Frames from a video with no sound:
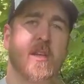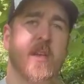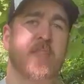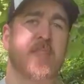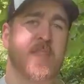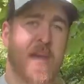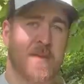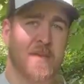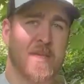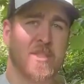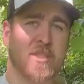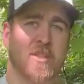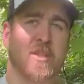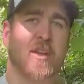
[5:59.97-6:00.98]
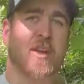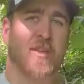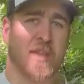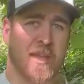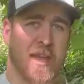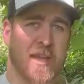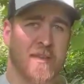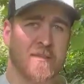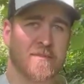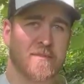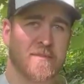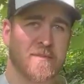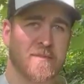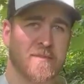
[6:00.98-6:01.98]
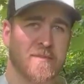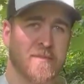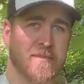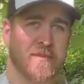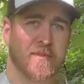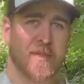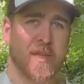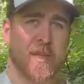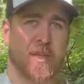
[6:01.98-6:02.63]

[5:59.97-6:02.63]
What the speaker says: at the damage on the can. Here